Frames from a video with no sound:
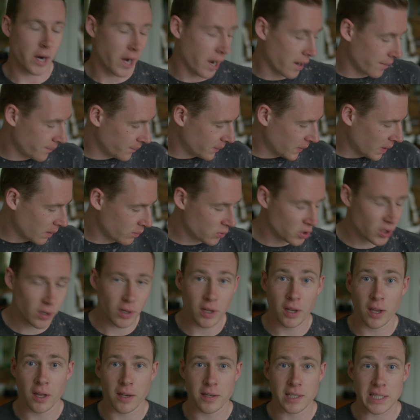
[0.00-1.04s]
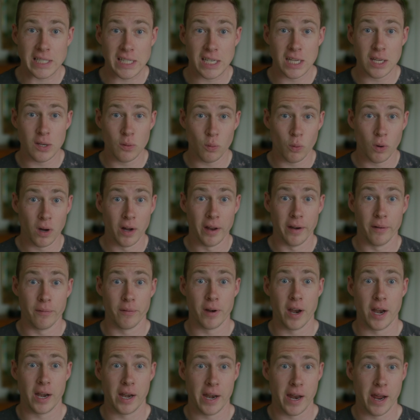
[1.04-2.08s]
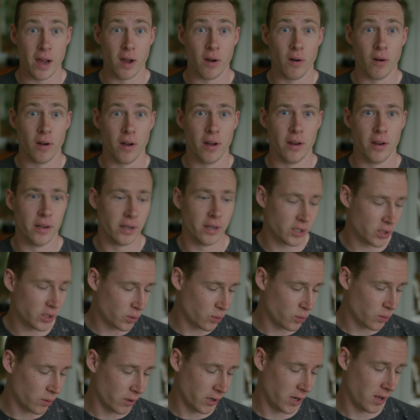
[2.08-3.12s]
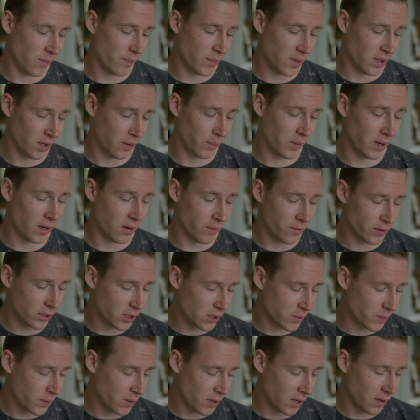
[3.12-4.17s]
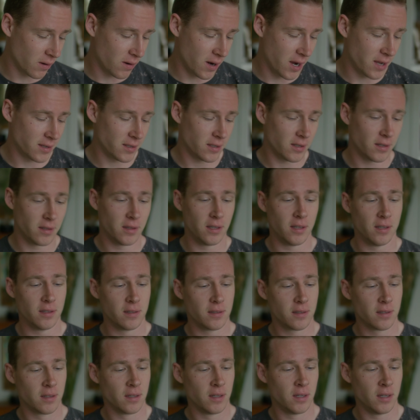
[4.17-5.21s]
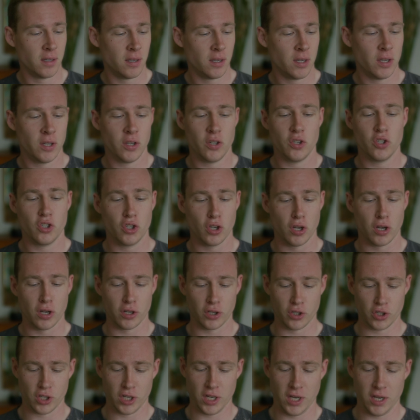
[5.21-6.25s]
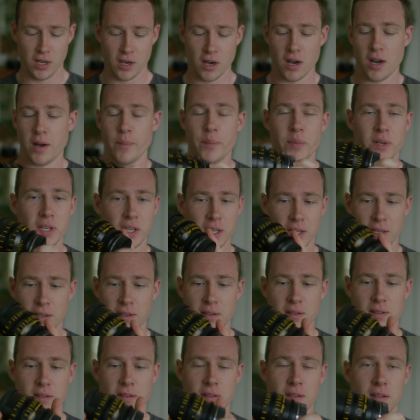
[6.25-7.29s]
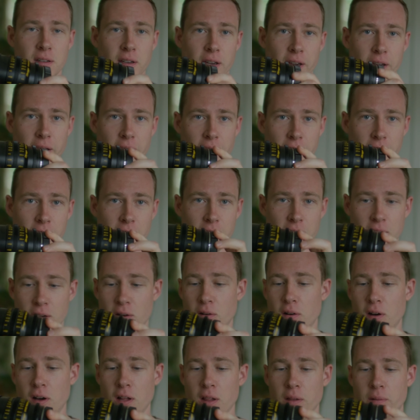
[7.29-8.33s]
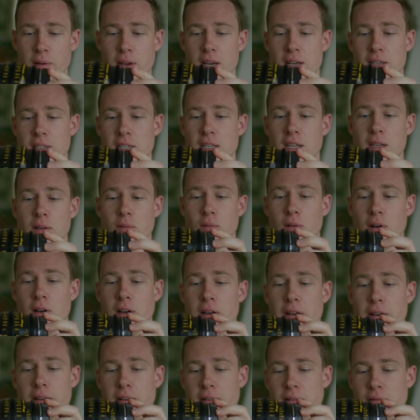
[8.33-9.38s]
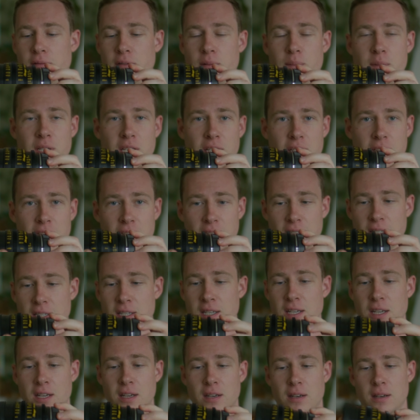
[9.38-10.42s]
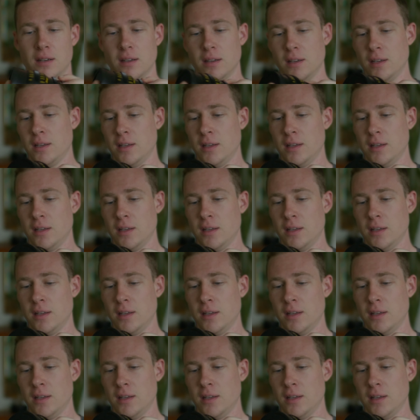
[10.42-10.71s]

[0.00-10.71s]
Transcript: All right, I'm shooting at T1 right now on a 20 millimeter, which is pretty crazy on these Zhongji optics. They go all the way to T1 from T16.